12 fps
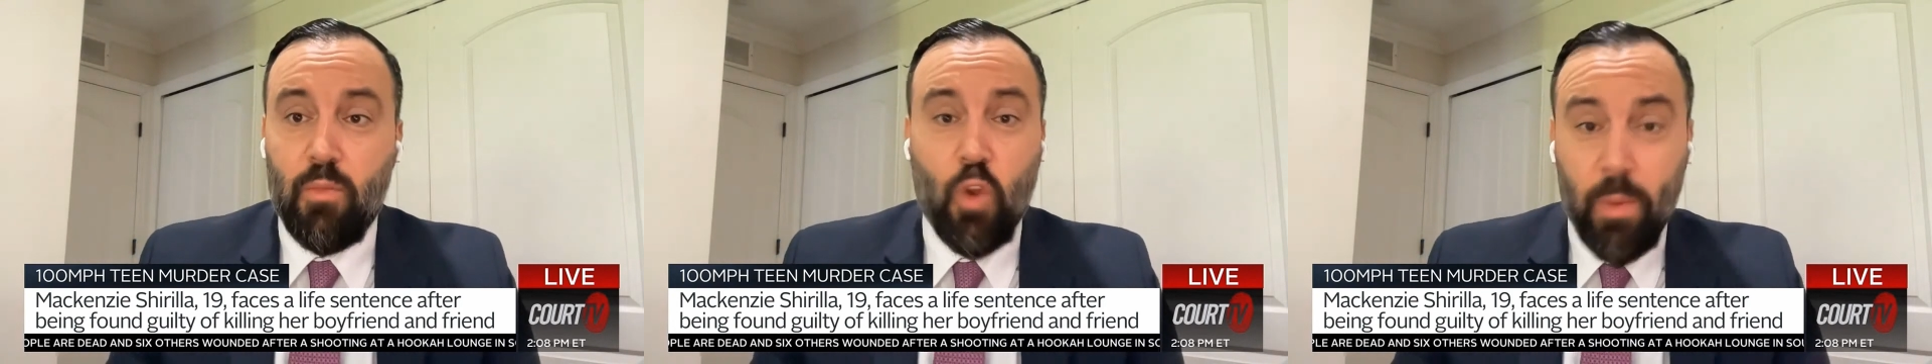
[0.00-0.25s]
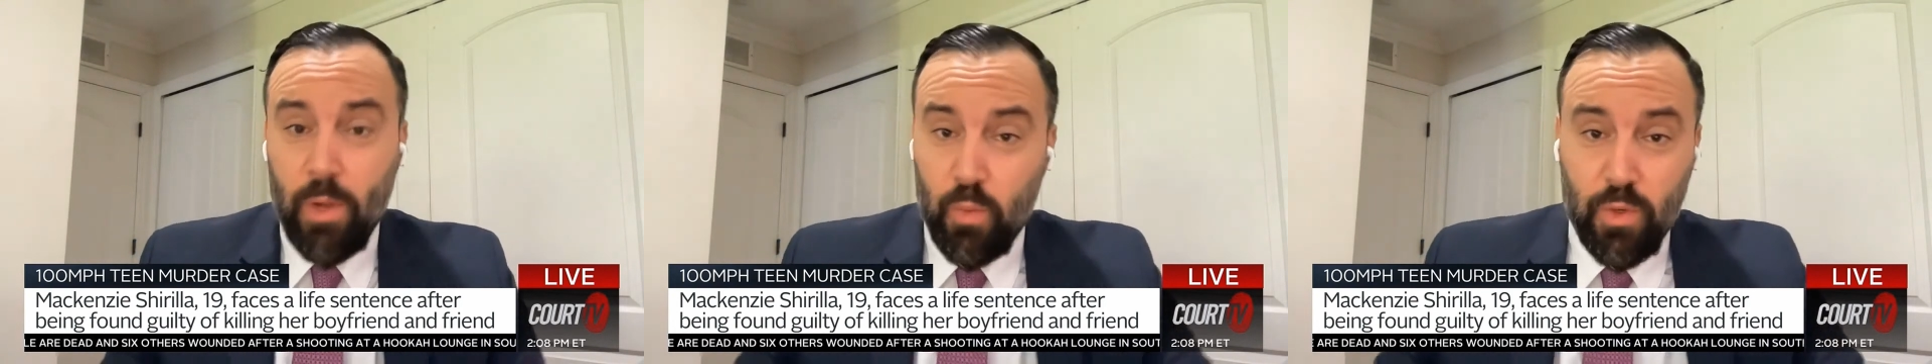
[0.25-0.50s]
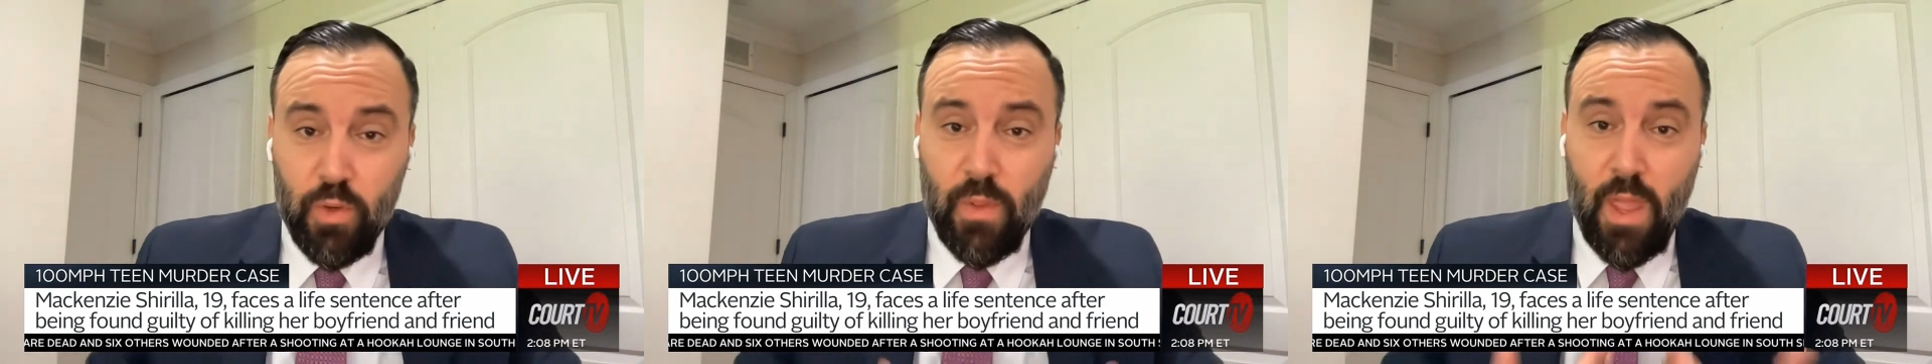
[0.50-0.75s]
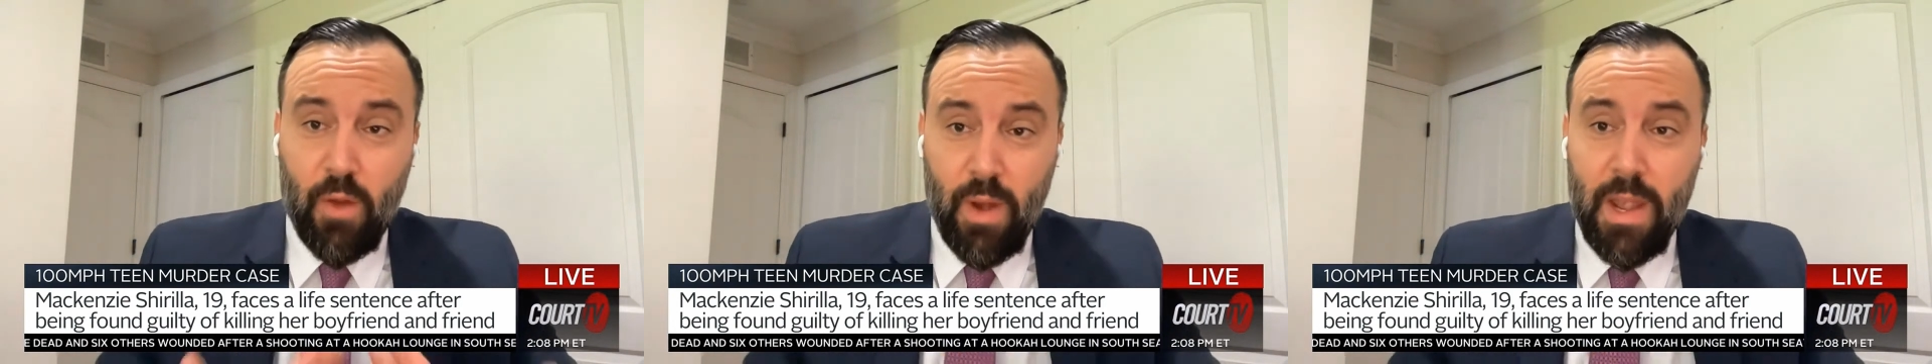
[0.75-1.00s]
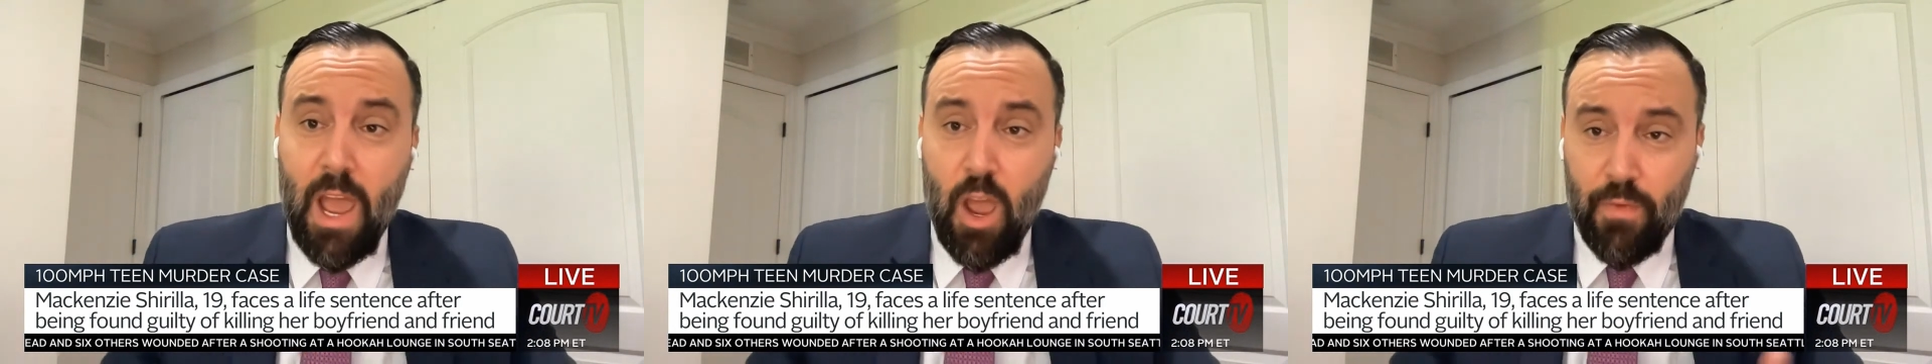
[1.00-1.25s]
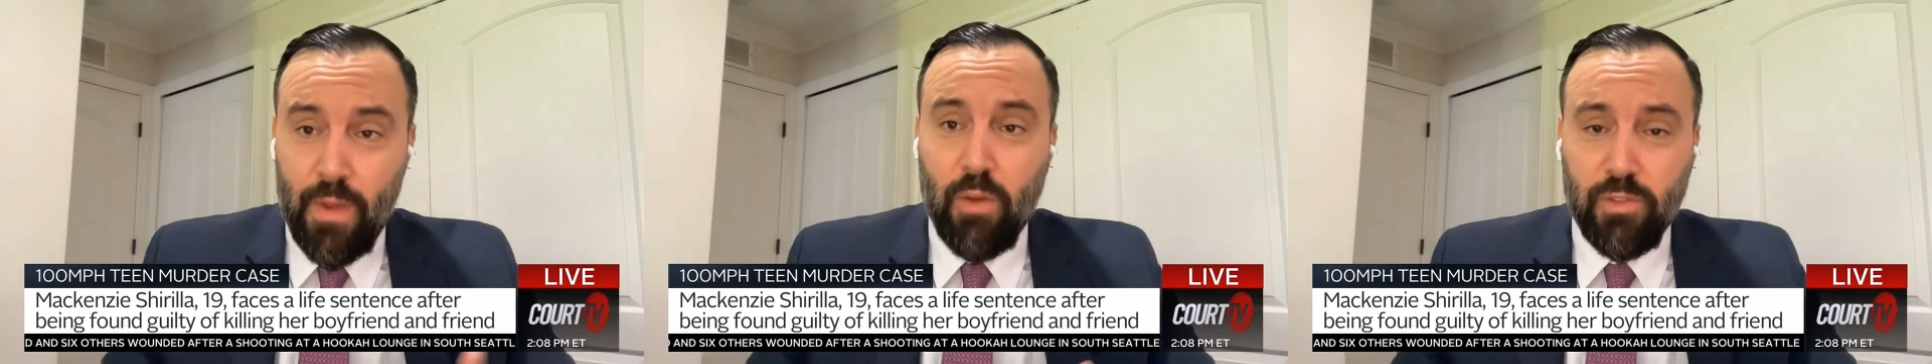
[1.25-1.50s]
Nobody would do that right
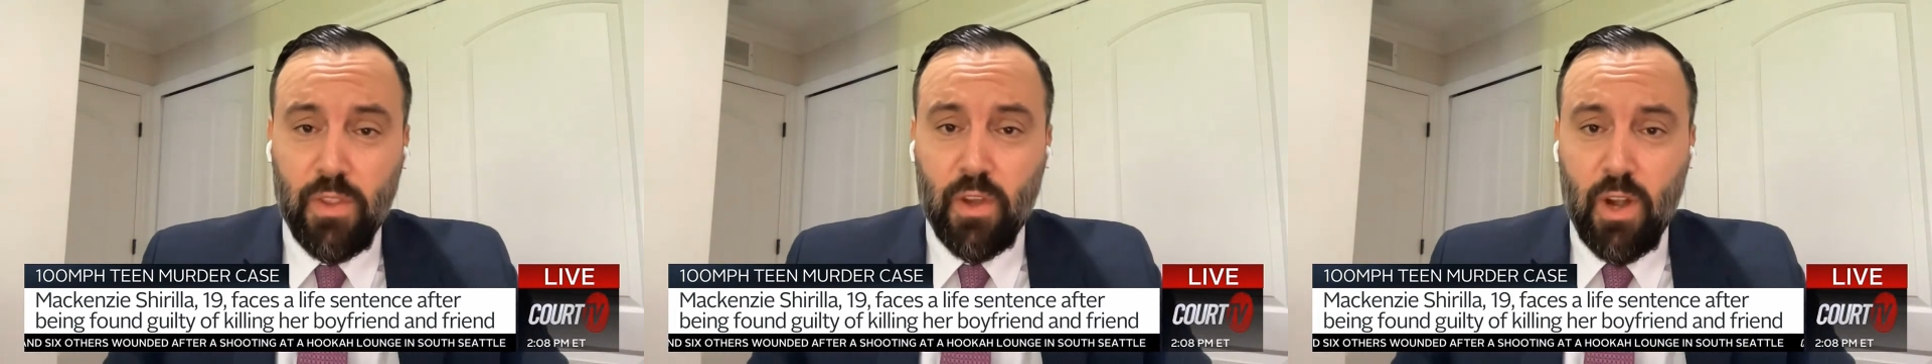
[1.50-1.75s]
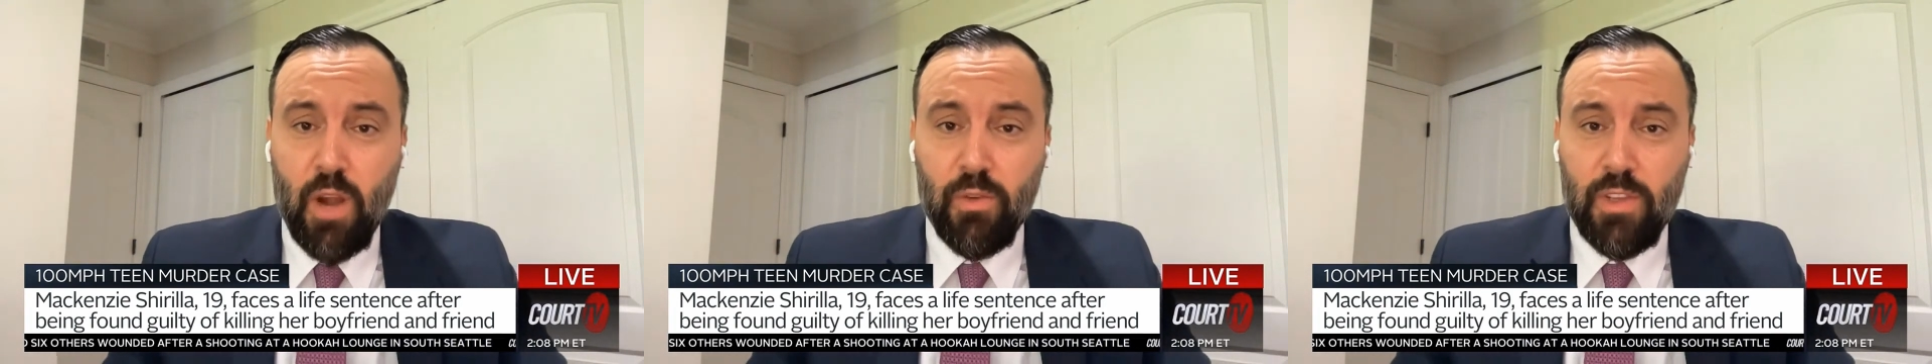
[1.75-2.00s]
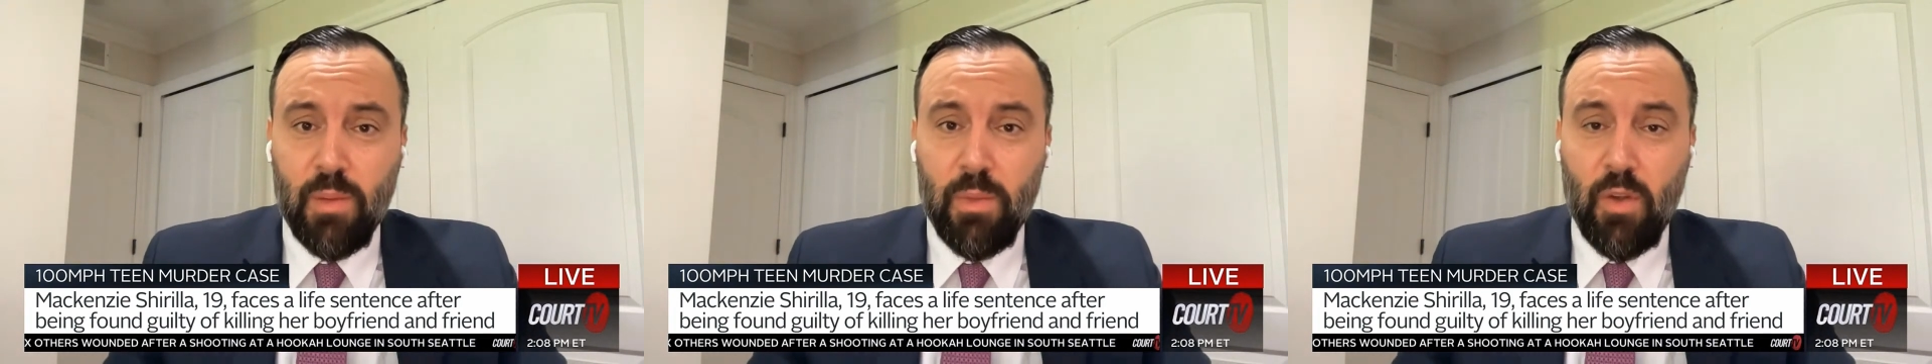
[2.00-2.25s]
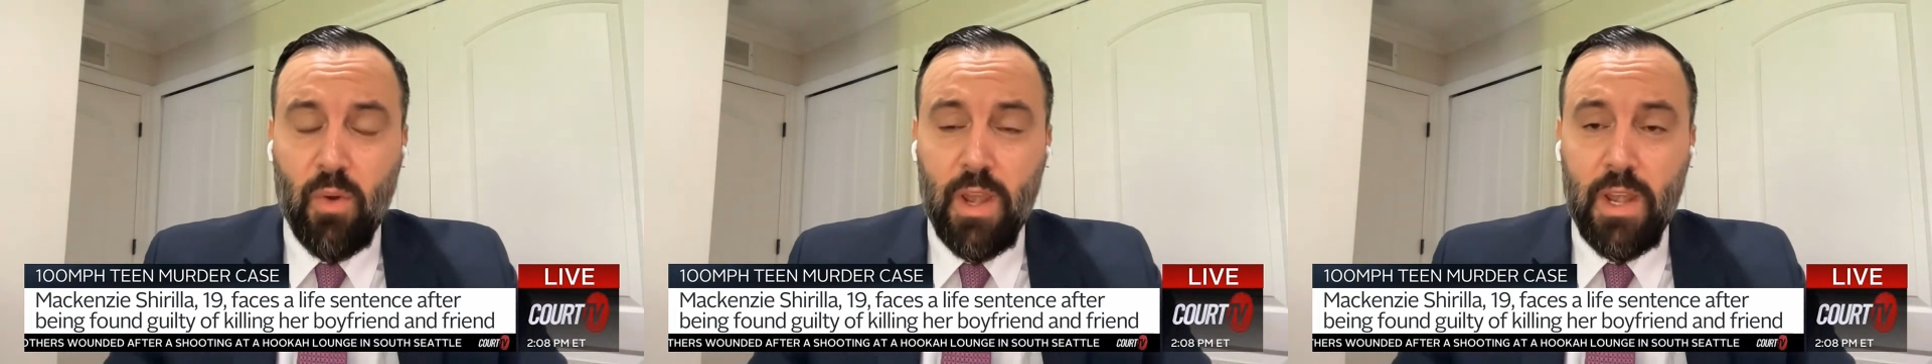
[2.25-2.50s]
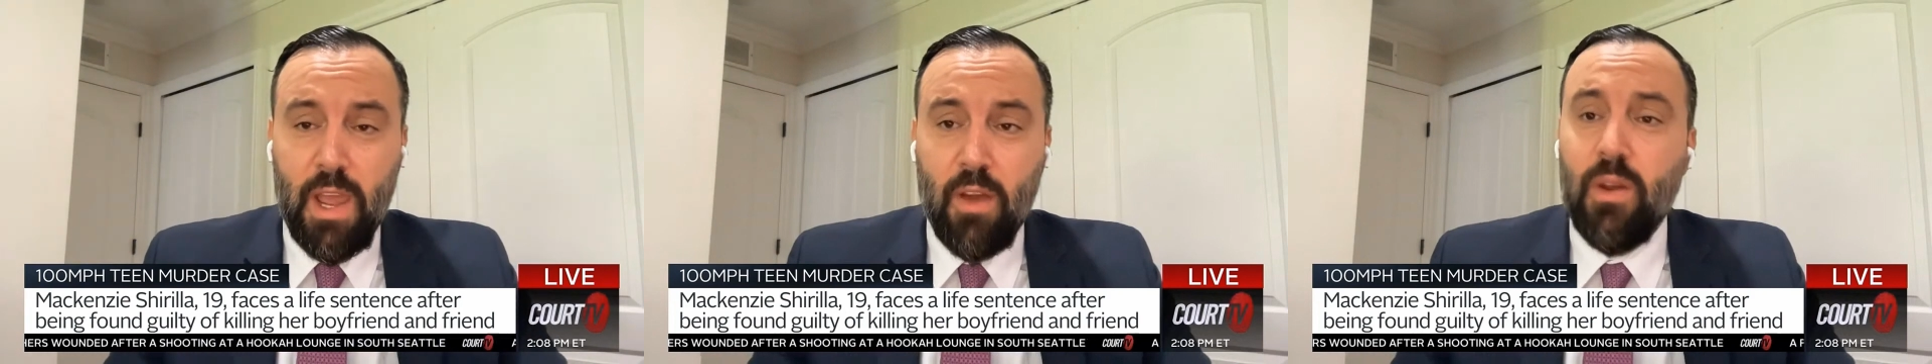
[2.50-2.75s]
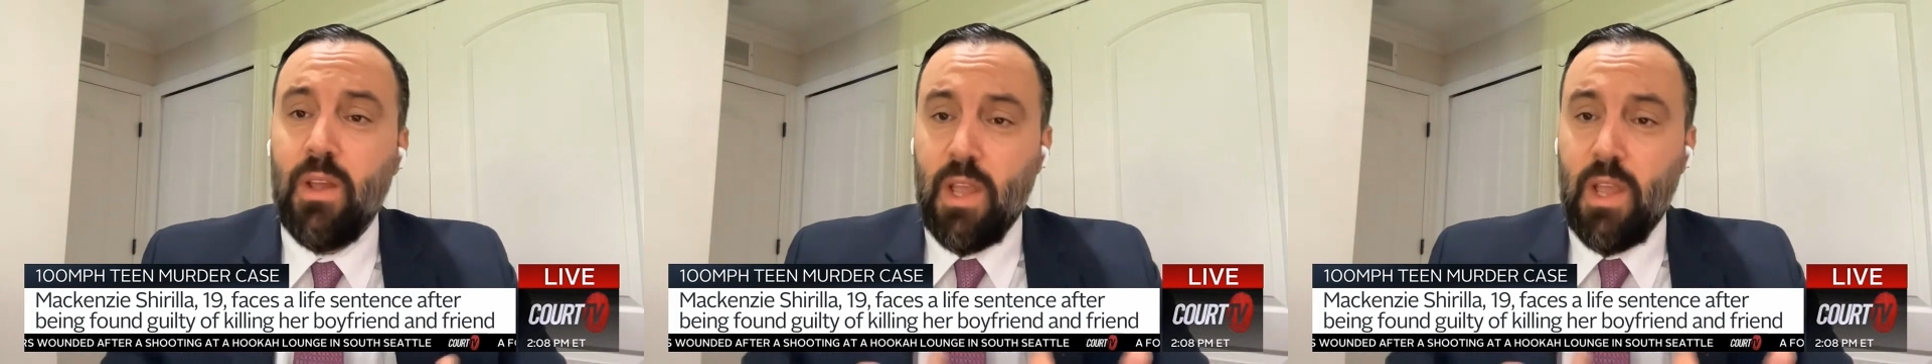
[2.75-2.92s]
now. If I was in the car with somebody right now,